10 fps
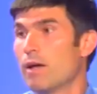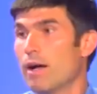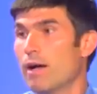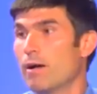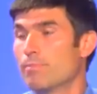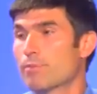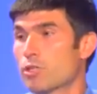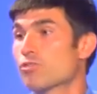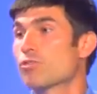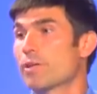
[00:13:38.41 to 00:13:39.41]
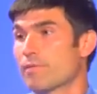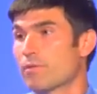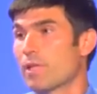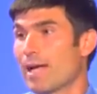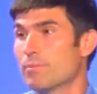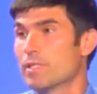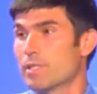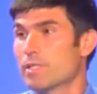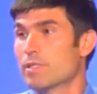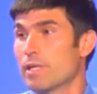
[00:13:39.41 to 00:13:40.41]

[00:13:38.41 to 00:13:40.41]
um, concerning for Lyme disease.